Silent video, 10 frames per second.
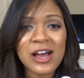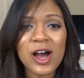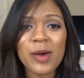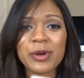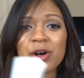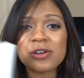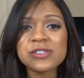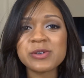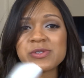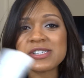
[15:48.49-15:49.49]
It
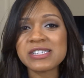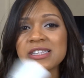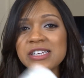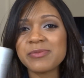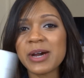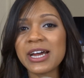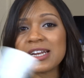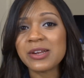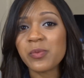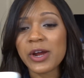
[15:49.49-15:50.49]
also doesn't leave behind
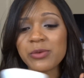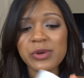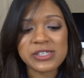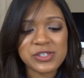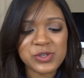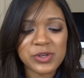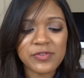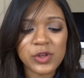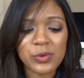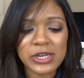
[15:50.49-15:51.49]
any white residue,
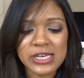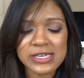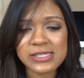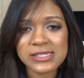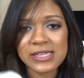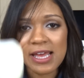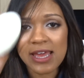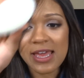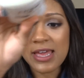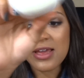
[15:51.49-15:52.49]
even though it is
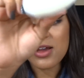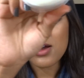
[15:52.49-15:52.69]
a